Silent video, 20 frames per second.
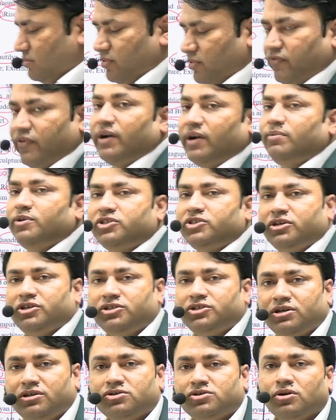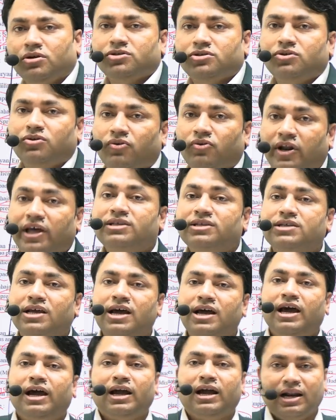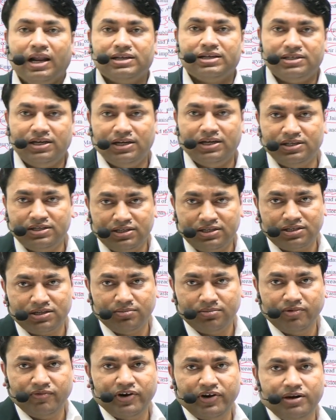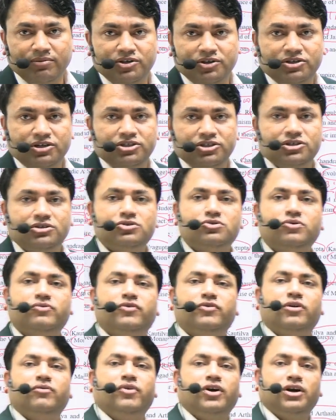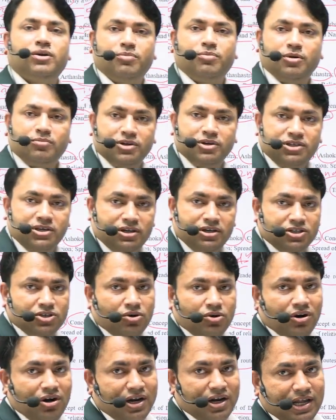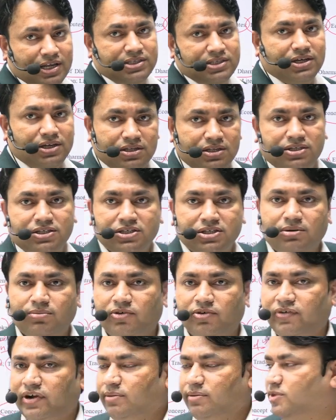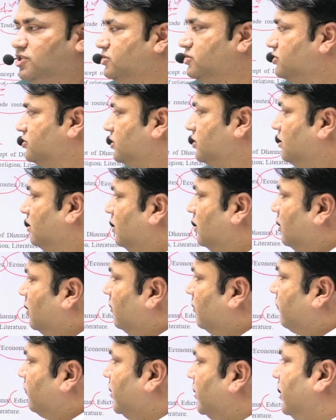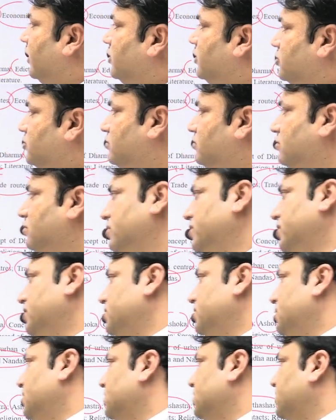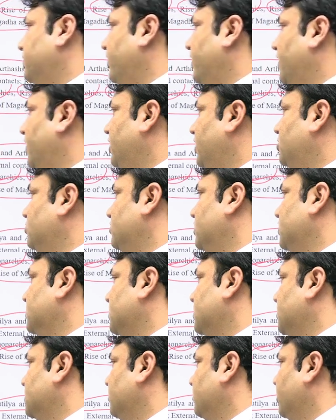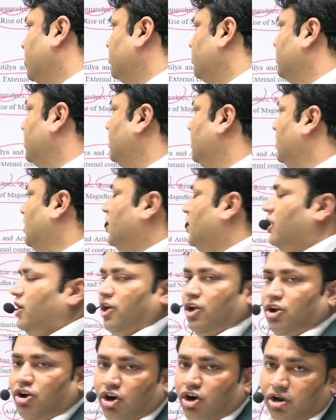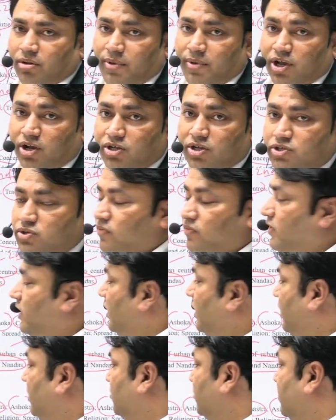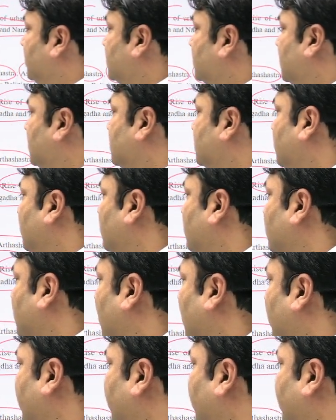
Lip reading: administration is also known as classical system of administration. So for what purpose it is called classical system of administration, we need to discuss. We need to discuss about the economy also. We need to discuss about the art and